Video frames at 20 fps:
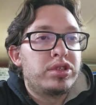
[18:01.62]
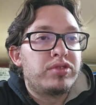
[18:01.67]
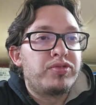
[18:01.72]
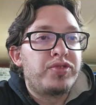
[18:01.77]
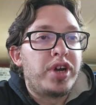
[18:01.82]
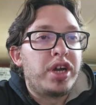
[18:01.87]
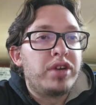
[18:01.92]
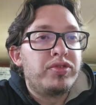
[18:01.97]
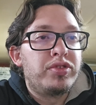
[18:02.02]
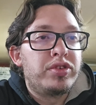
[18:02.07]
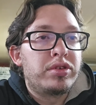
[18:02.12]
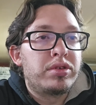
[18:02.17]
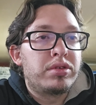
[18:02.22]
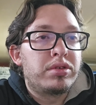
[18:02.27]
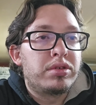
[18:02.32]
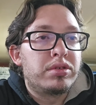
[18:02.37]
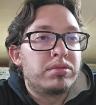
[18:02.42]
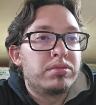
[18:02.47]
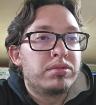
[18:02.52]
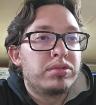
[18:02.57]
to
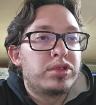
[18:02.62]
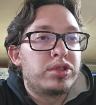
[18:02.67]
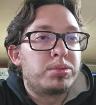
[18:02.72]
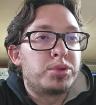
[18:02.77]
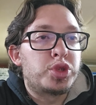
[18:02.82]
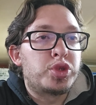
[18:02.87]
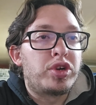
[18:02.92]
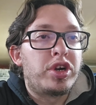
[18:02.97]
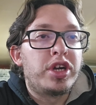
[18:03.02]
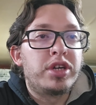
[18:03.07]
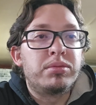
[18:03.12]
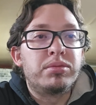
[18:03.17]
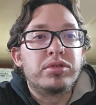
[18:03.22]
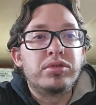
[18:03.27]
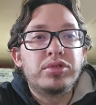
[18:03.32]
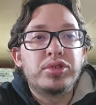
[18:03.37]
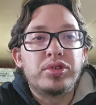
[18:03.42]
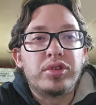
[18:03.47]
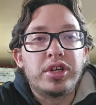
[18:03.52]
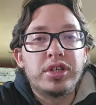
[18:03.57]
500
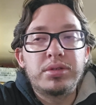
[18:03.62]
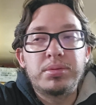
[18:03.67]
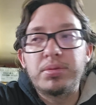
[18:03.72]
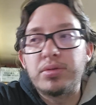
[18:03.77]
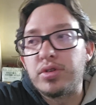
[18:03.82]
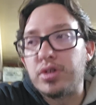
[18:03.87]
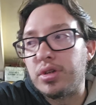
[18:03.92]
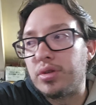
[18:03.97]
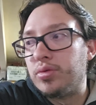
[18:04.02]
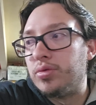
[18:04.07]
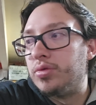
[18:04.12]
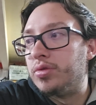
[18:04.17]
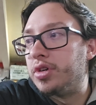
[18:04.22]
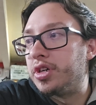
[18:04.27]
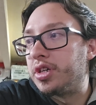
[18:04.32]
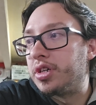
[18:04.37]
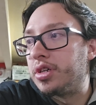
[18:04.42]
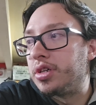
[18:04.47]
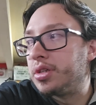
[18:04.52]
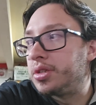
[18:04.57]
subscribers, so that's pretty cool,
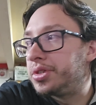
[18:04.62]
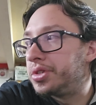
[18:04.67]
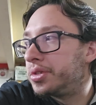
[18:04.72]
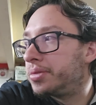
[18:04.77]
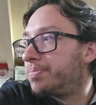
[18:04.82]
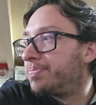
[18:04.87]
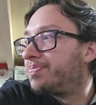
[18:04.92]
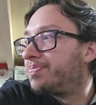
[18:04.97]
I guess.